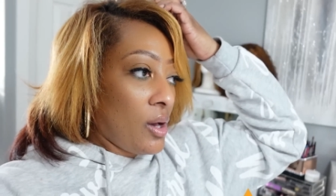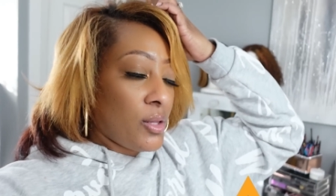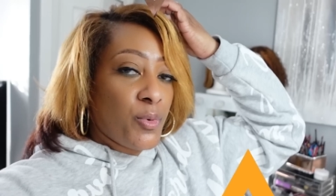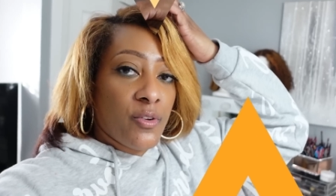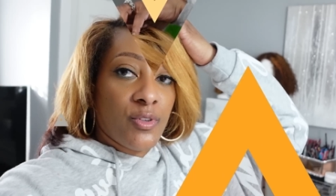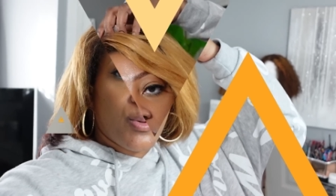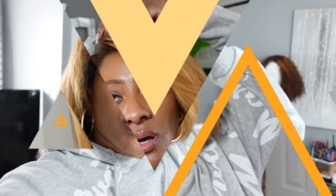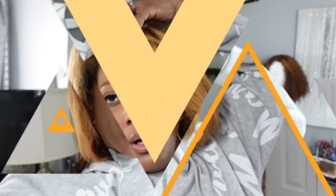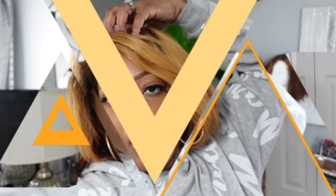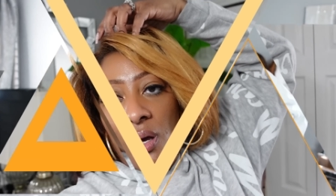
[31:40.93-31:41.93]
all the
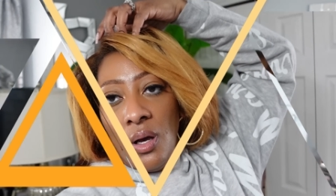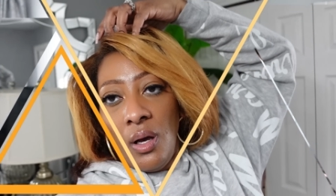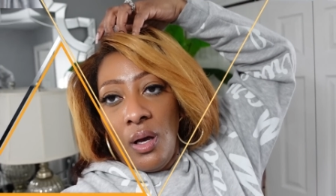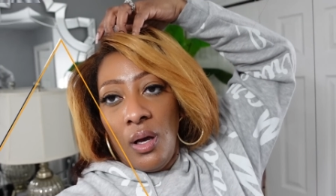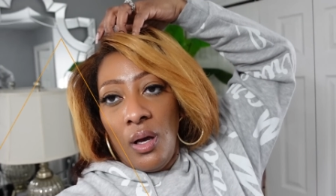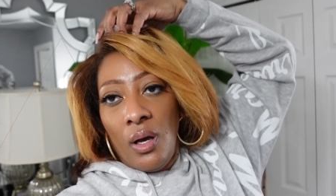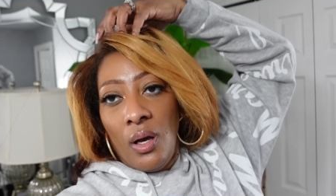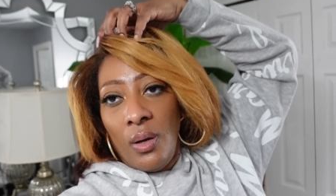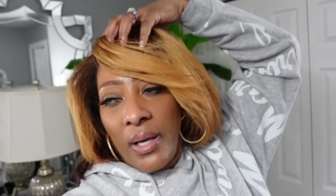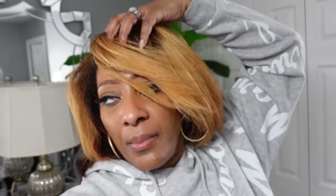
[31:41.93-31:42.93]
perfumes that I needed to house.
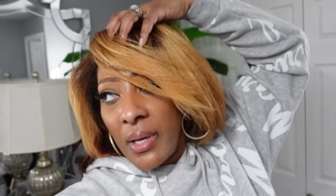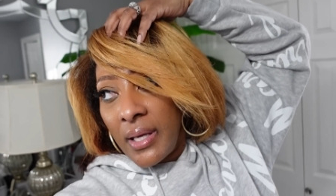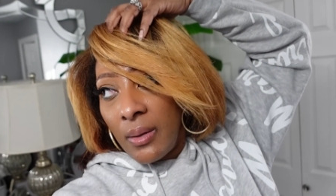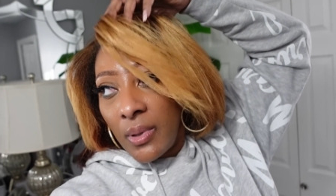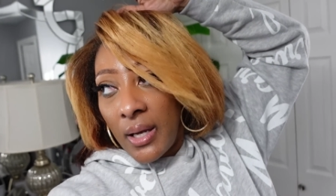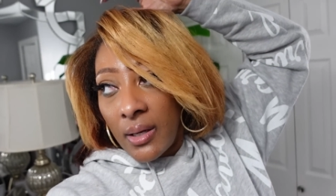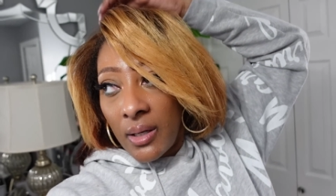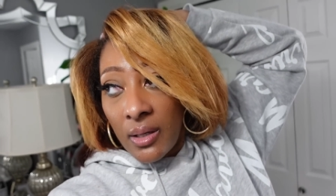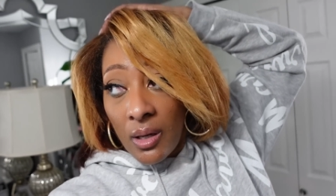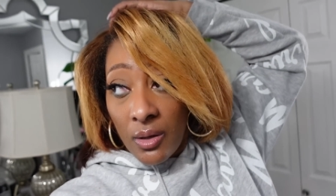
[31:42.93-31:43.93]
Okay, my camera had
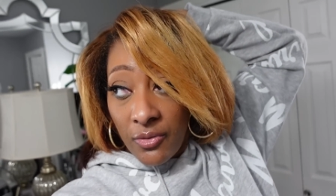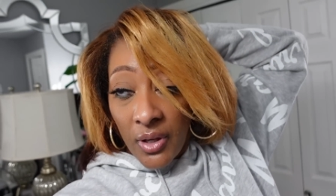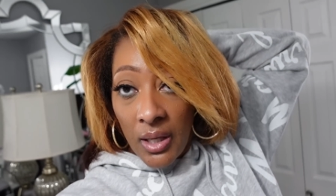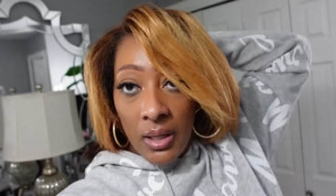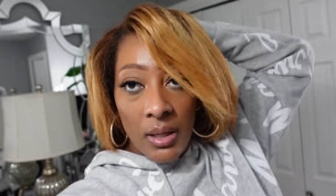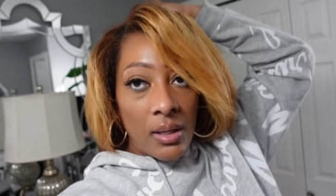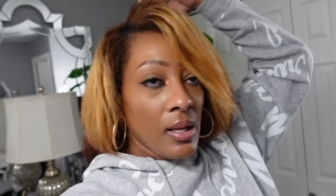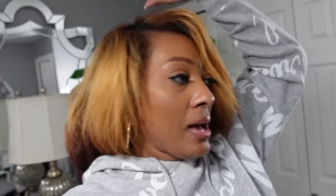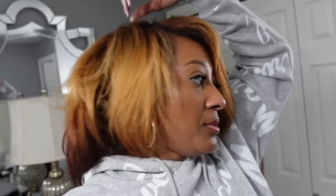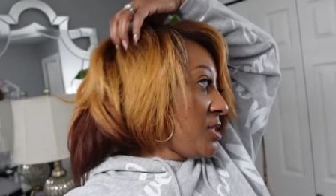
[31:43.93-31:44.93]
cut off and
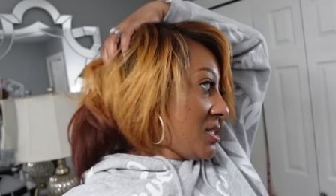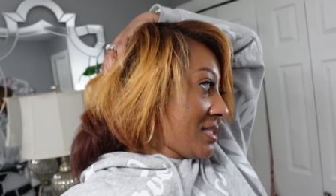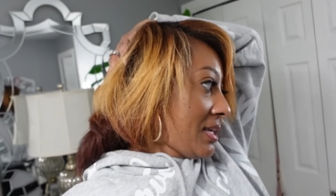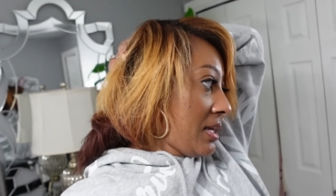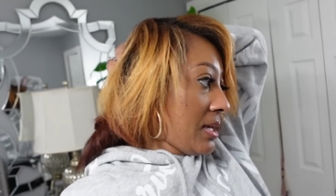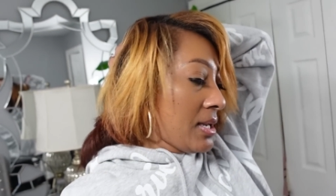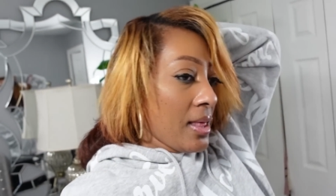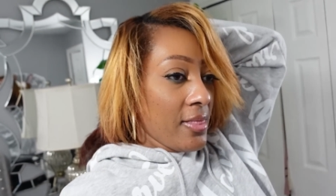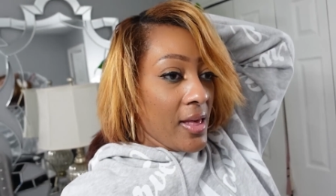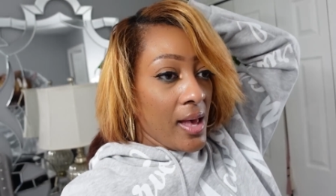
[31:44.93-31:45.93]
I was just saying
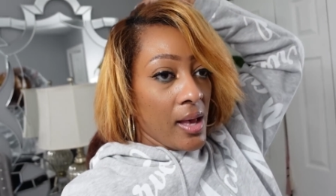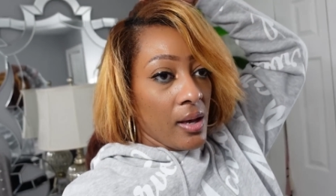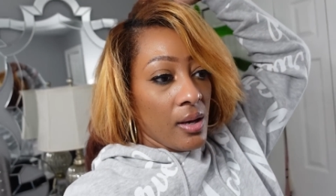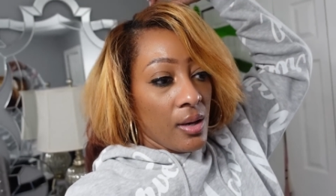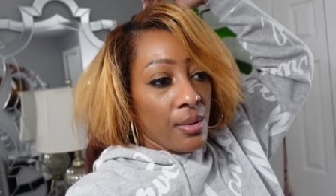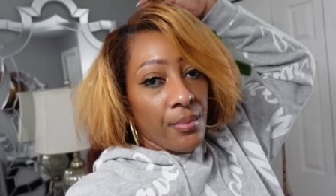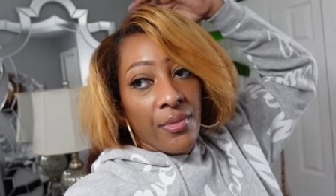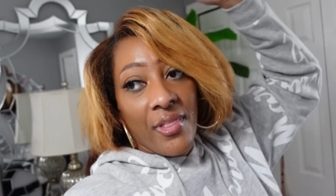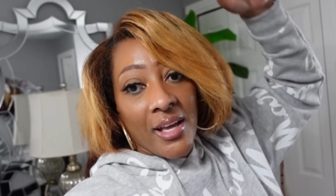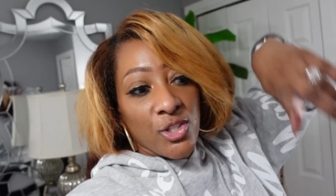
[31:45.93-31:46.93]
that um,
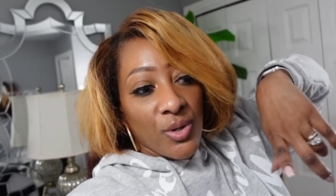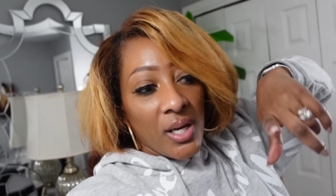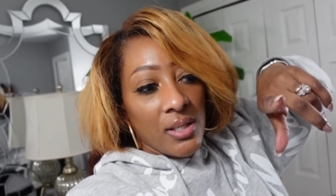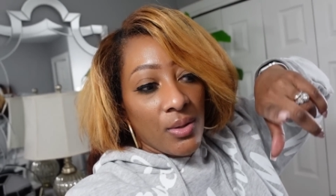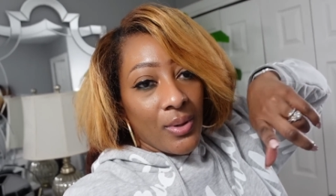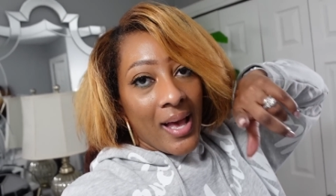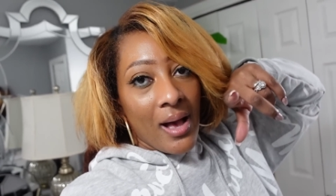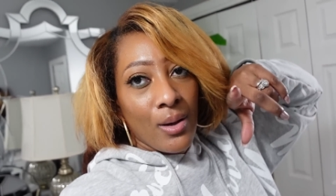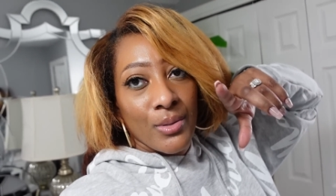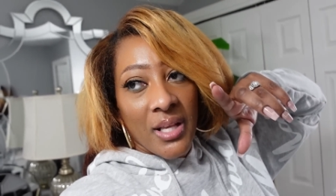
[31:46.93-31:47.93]
that tray don't
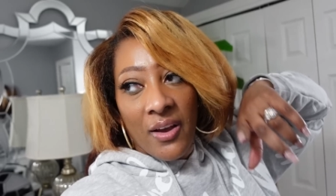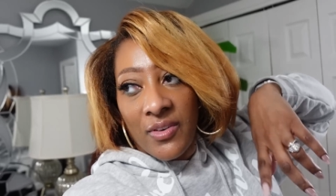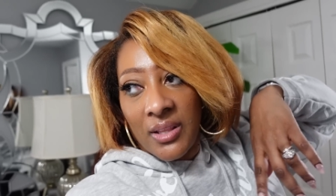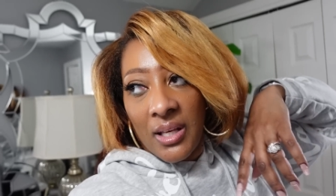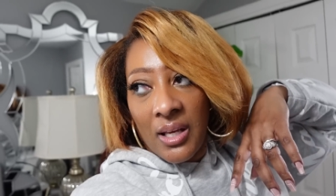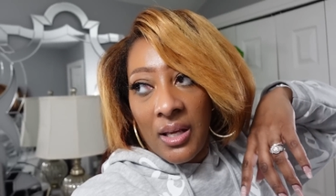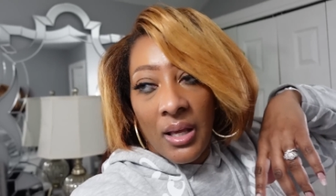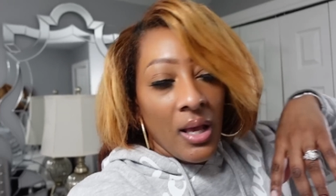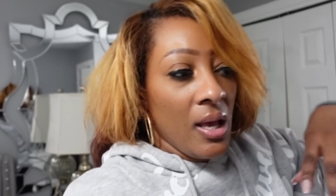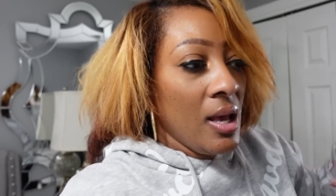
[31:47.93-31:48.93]
house
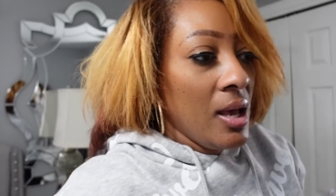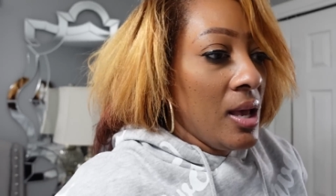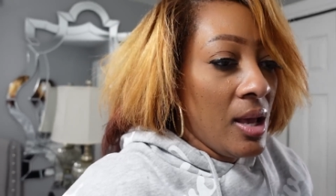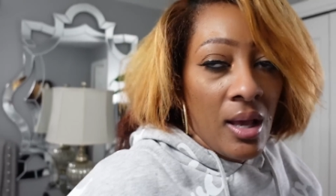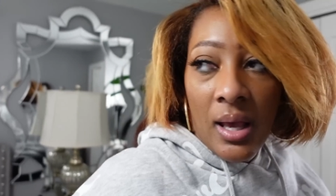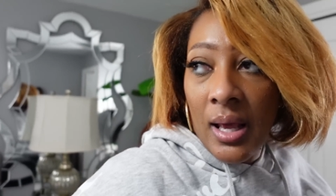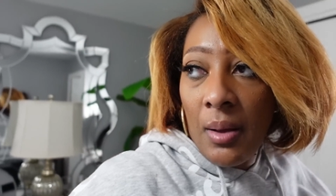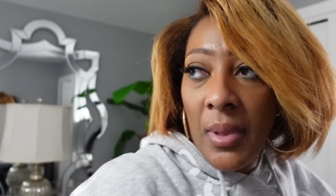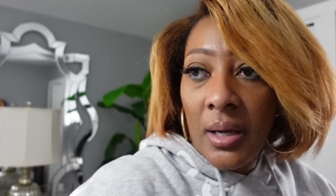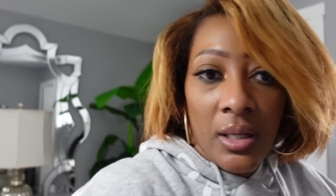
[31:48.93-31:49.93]
everything. And
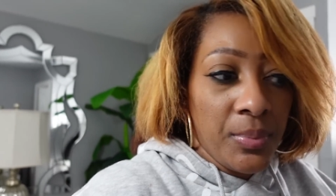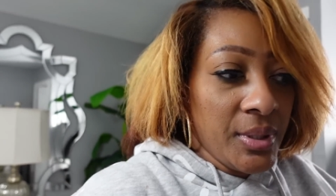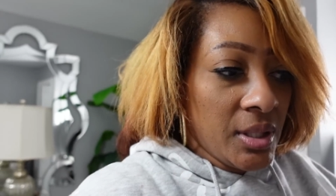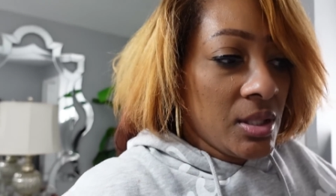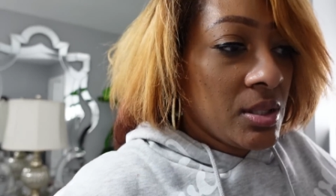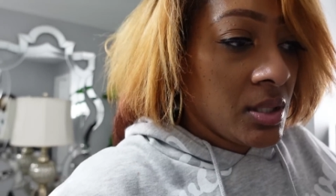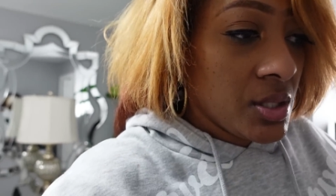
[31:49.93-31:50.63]
I'm not going to put the, the